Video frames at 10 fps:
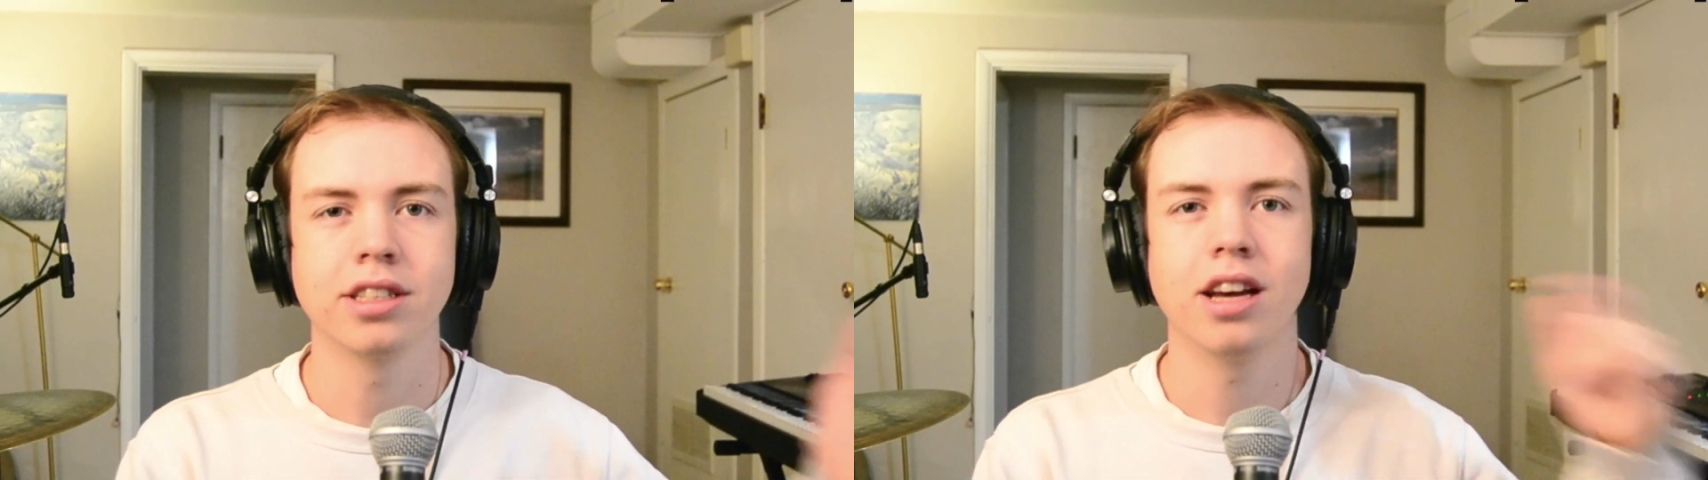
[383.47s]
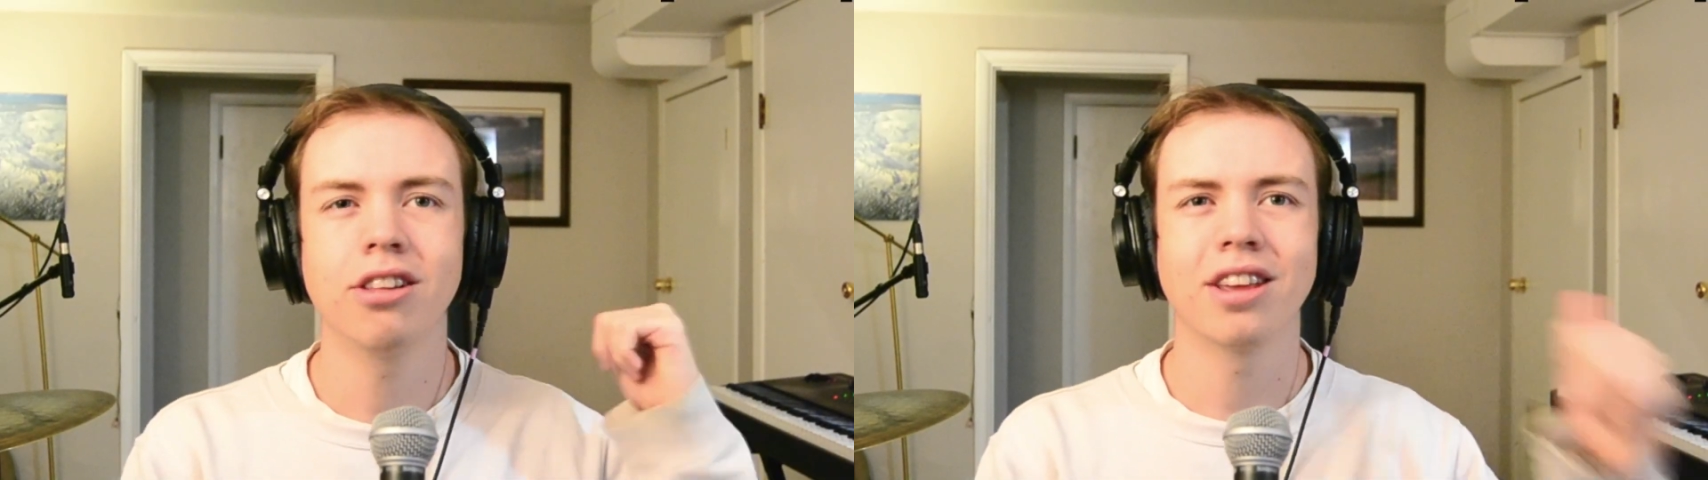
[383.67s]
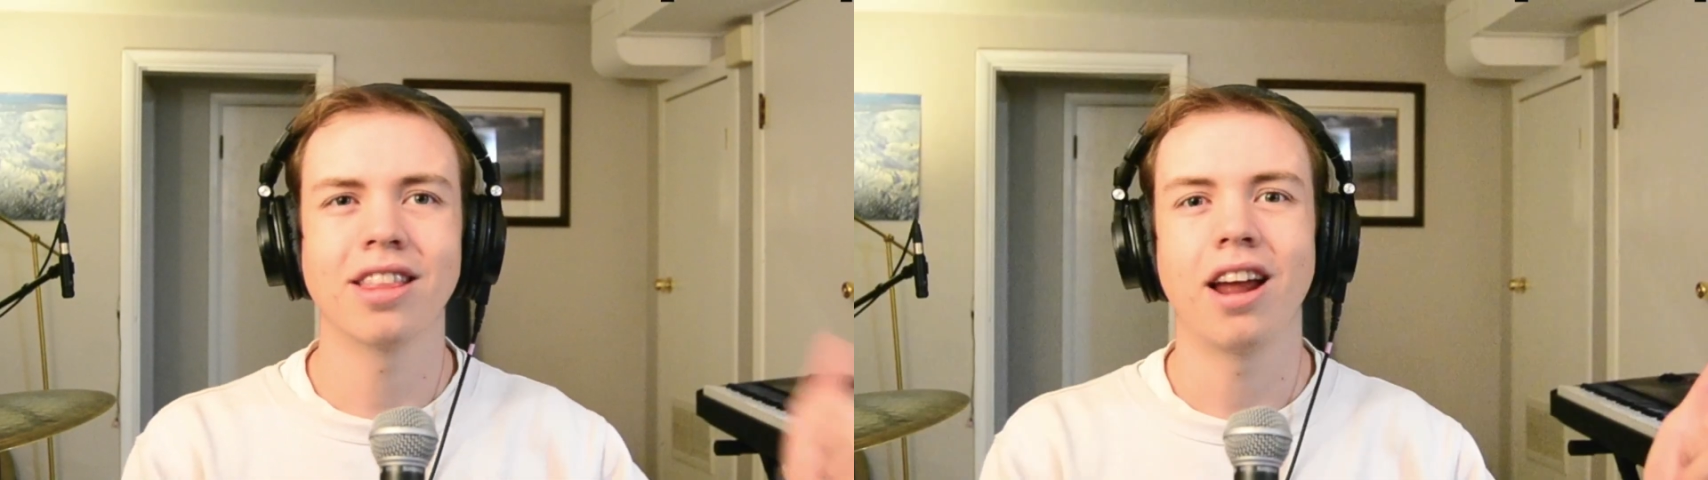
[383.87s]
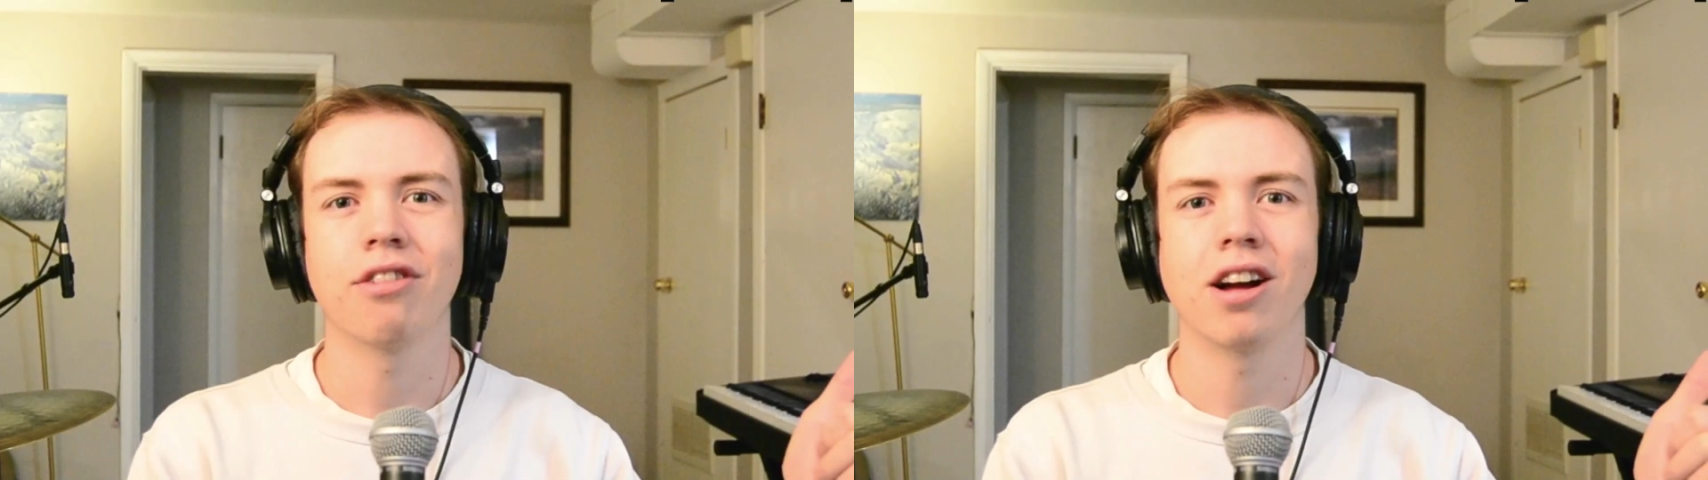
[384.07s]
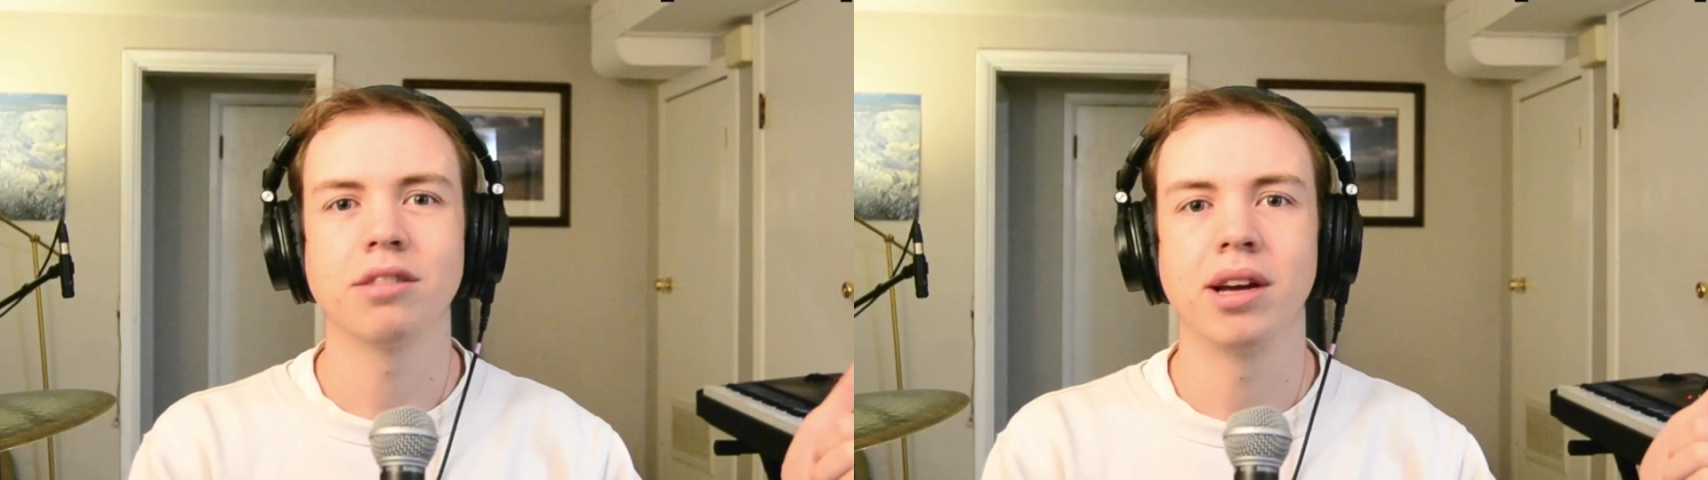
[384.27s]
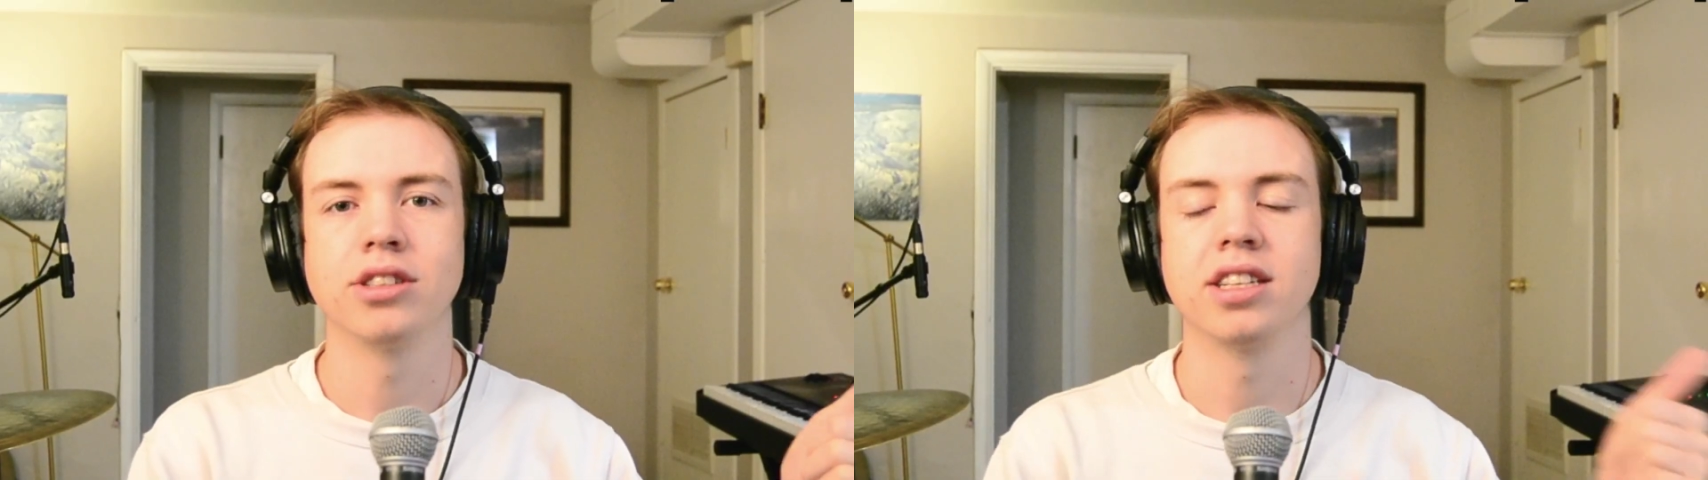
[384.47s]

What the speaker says: The other thing that I forgot to mention